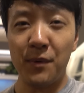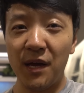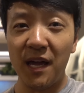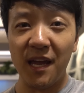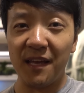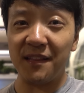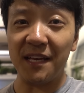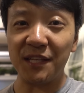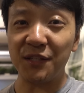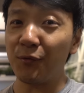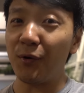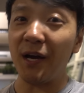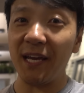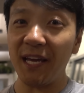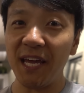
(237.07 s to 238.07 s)
But hey, that's
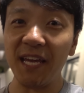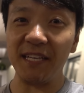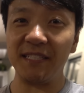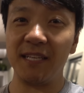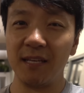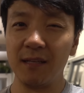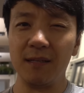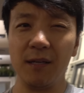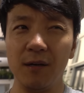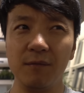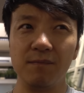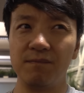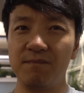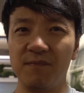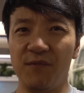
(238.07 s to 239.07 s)
why I ate, you know,
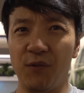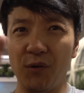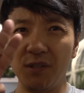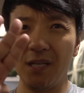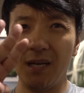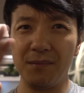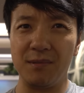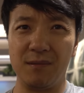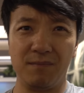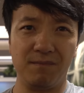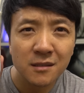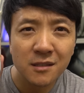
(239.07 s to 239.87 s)
four times.